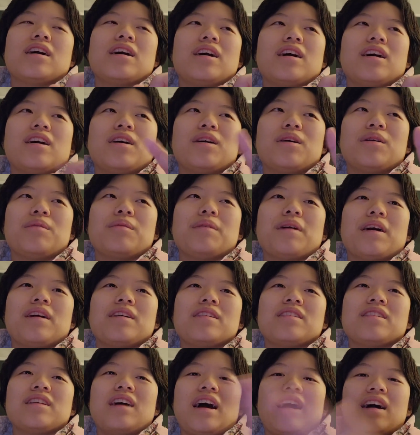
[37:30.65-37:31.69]

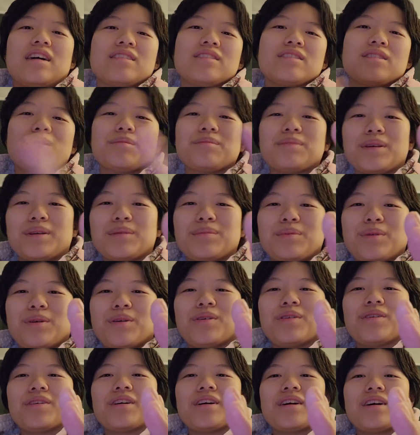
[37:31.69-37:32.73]
I asked some
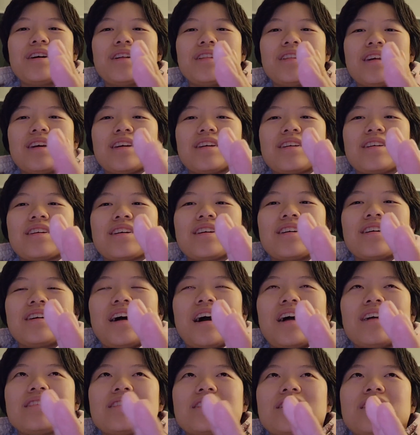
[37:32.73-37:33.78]
people, like
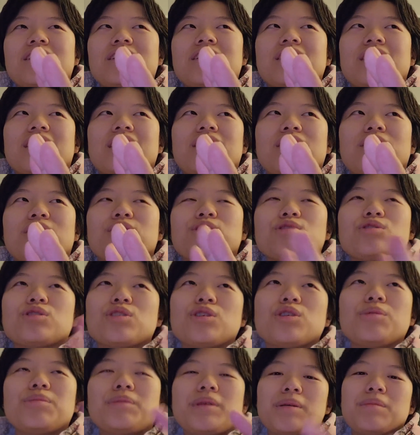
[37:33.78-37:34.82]
I think I heard
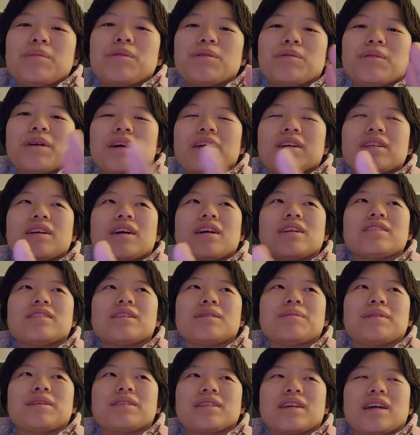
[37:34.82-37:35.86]
2 people recognize
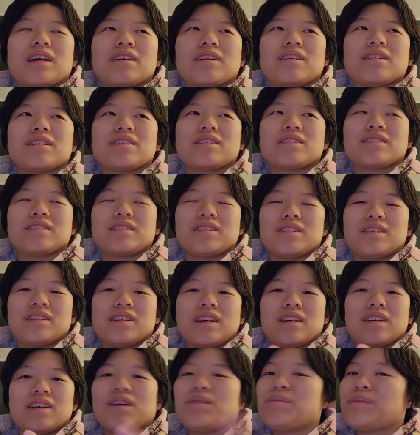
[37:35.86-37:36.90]
them as Gengar because they're
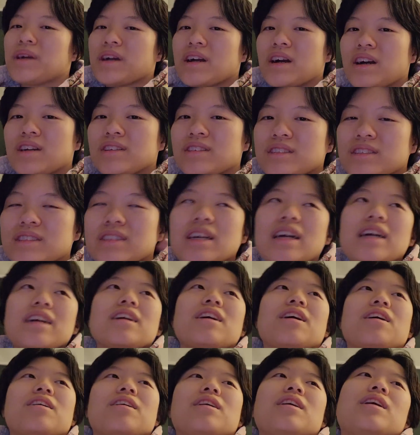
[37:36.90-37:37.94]
like, oh my gosh, it's
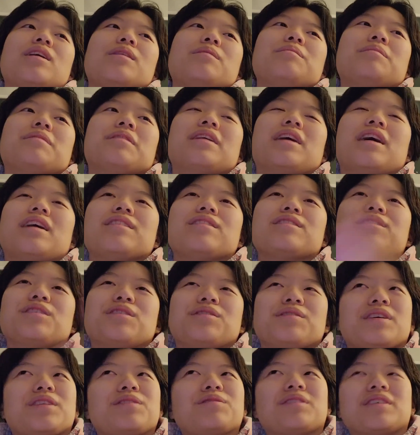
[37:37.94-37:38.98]
Gengar. But I don't
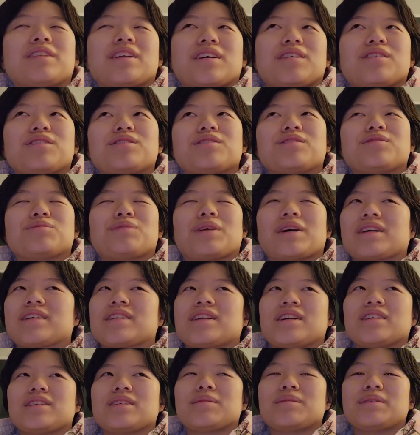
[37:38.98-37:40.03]
know if anyone else
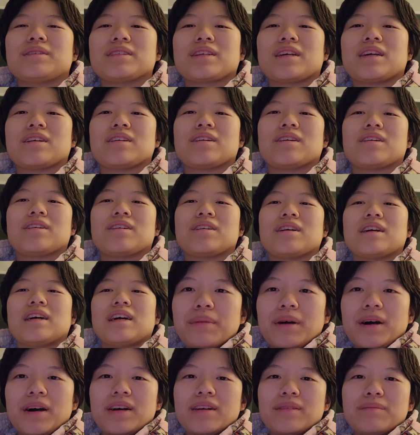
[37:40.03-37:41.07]
recognized them as Gengar.
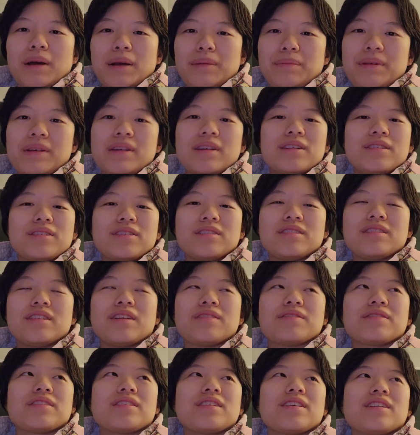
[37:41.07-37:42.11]
But my Pikachus
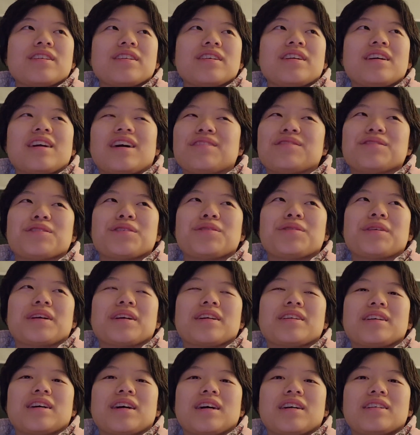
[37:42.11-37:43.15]
definitely everyone
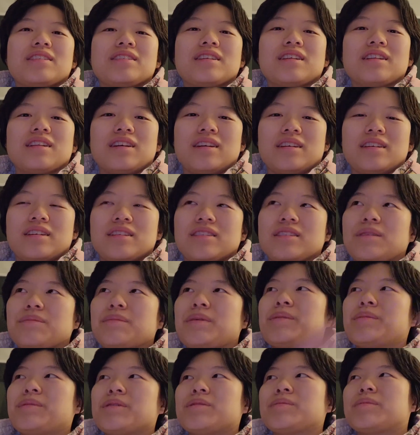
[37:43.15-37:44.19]
recognized. Like some
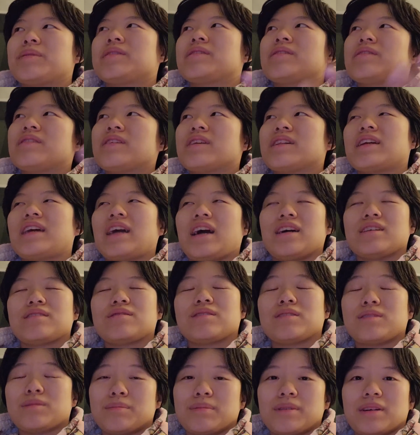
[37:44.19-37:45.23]
people specifically
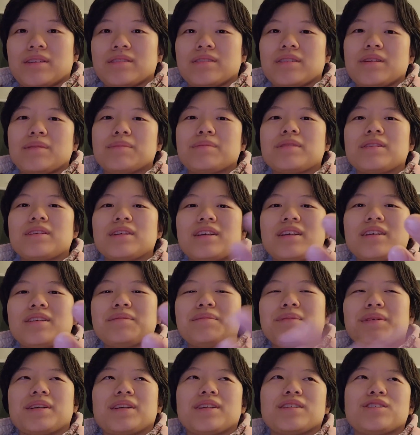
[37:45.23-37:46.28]
asked for the brown tipped
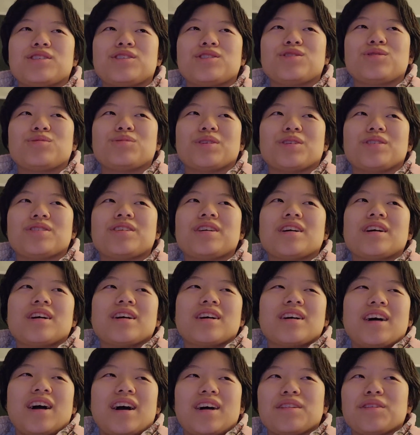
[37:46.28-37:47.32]
ear Pikachus, which
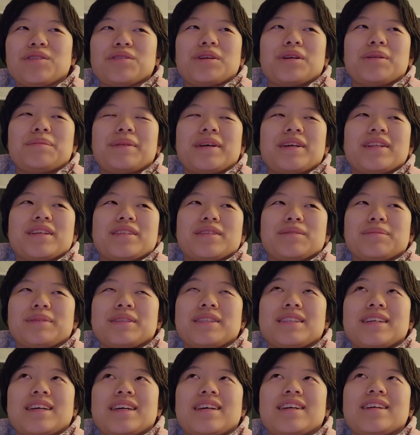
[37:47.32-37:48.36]
I low-key made as a
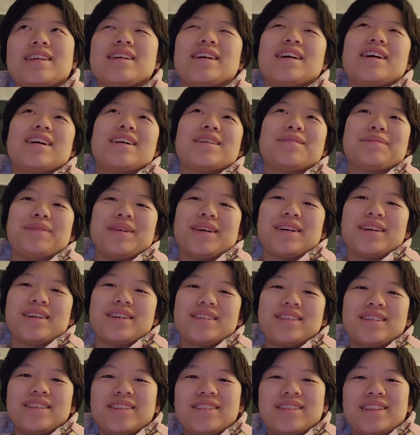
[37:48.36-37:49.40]
mistake.
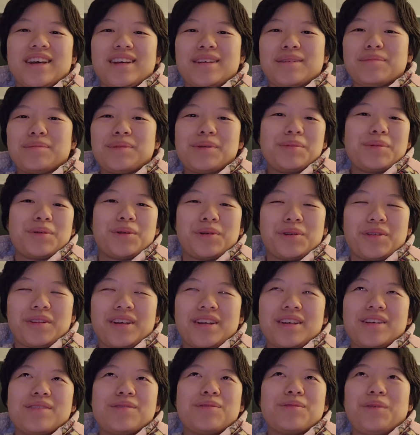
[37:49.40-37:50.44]
But like people
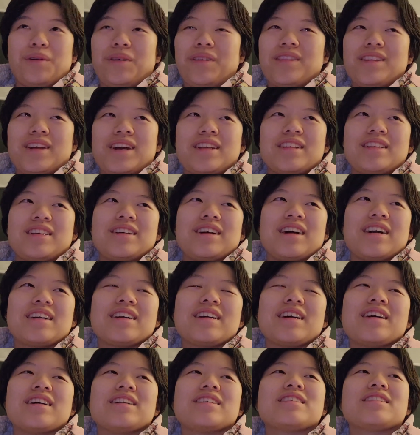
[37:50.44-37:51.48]
like liked it, I
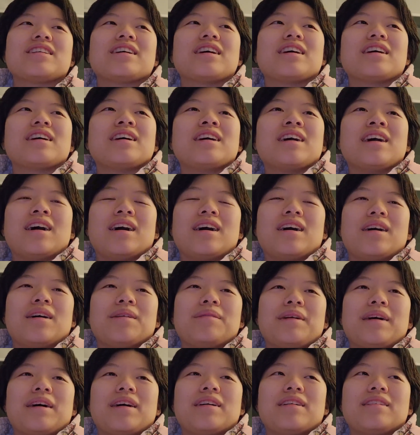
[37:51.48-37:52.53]
guess.
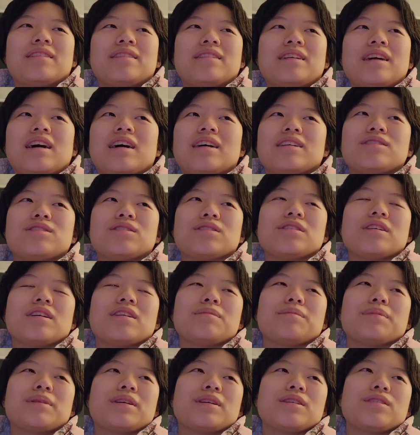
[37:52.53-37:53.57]
And yeah, I sold
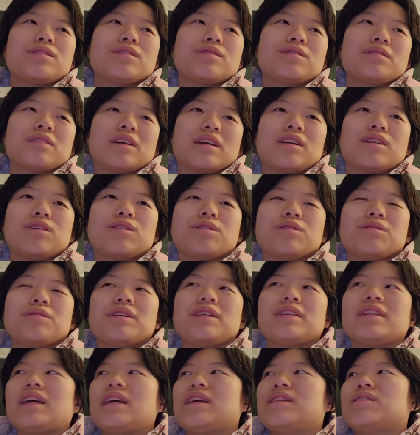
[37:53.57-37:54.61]
out Pikachus like
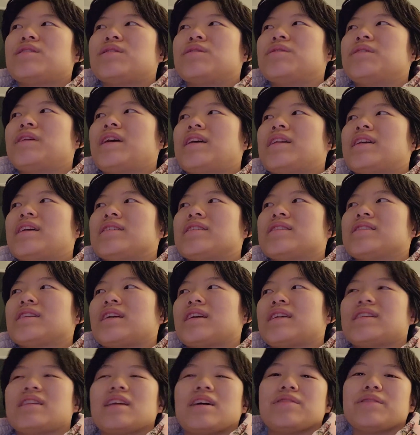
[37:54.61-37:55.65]
early day 2, and I just
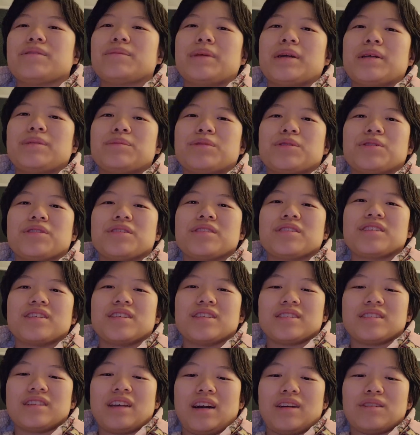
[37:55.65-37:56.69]
like never made more
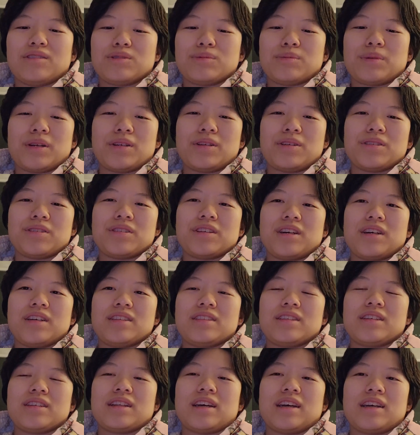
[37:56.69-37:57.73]
because I was
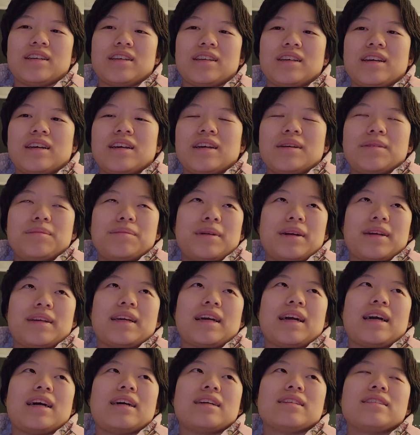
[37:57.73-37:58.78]
prioritizing like my
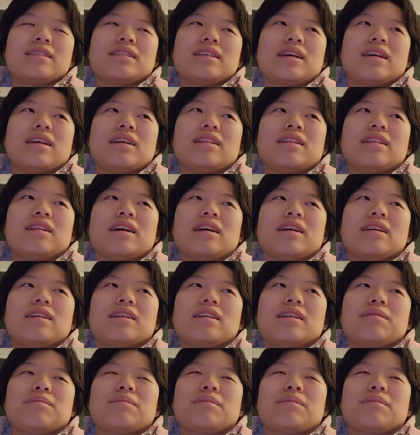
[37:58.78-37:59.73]
cats and like